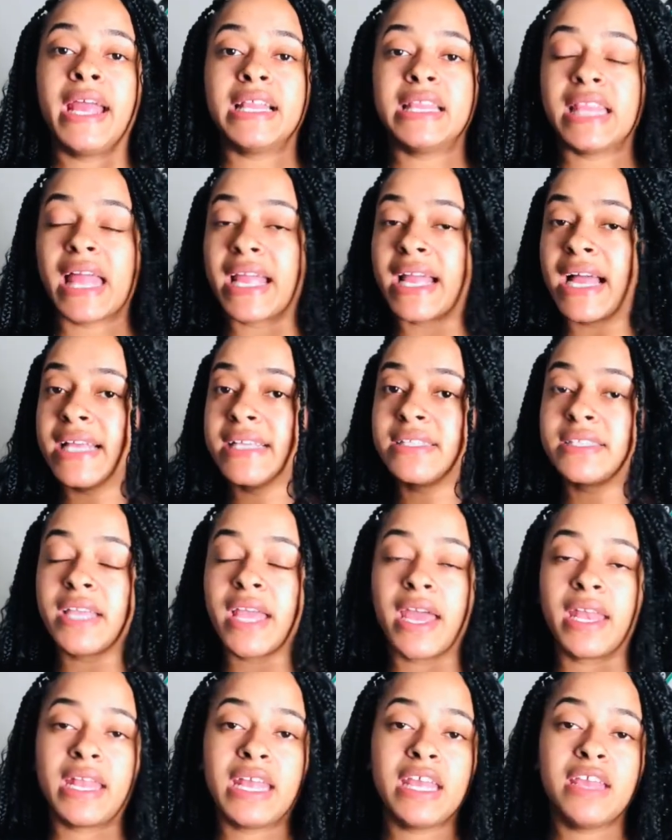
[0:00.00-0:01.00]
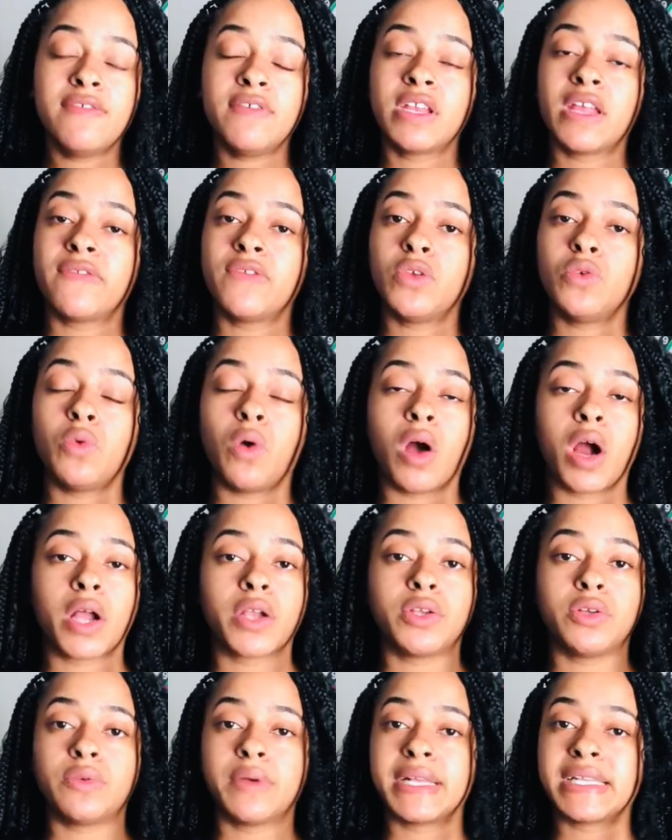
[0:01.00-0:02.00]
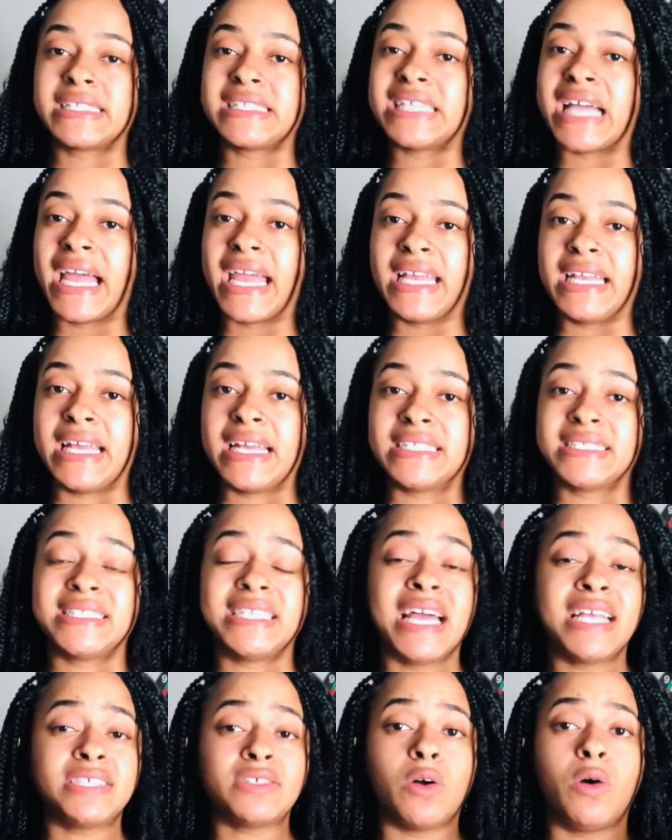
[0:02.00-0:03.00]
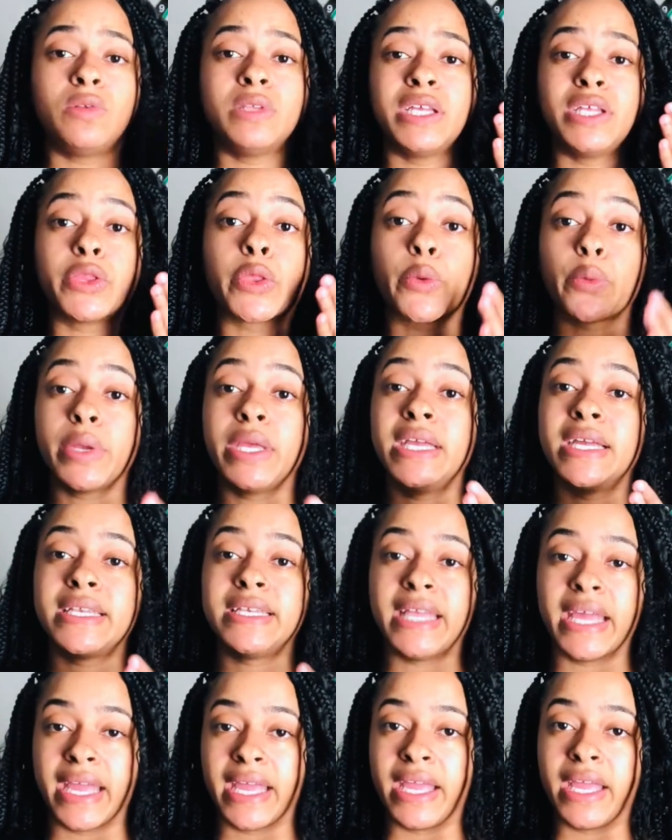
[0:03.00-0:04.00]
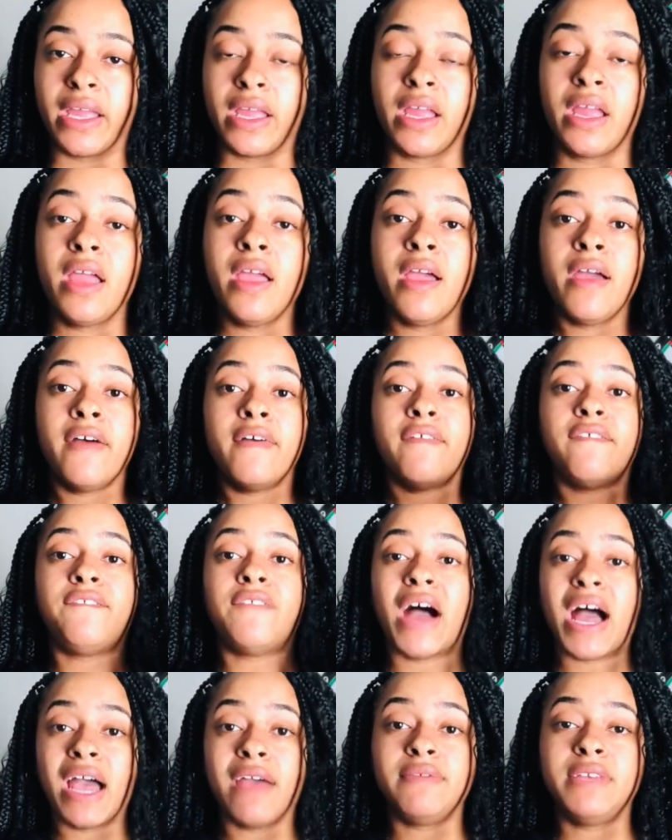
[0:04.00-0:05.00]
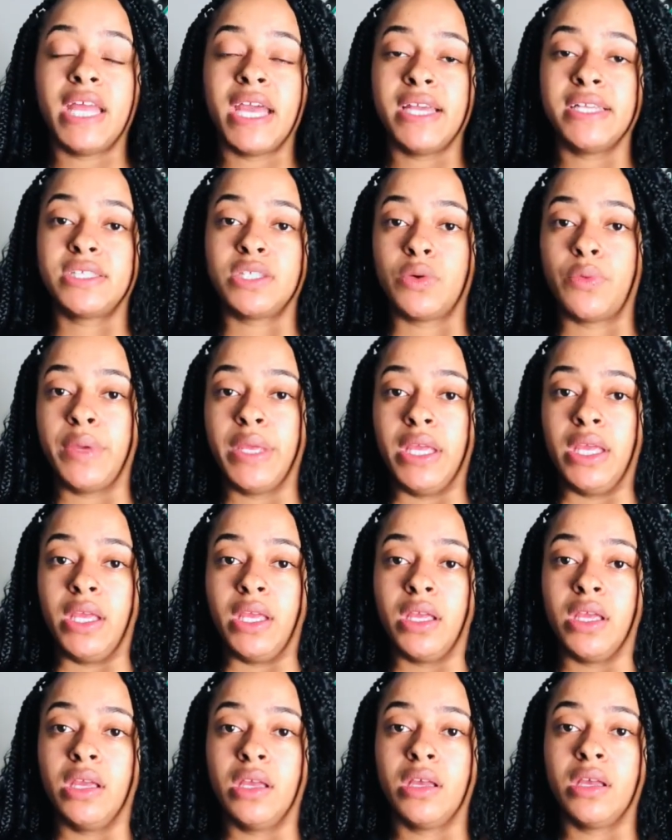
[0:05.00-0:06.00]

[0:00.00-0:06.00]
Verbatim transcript: Like I said, even if you are doing signings, that's only 3 a day, 5 days a week.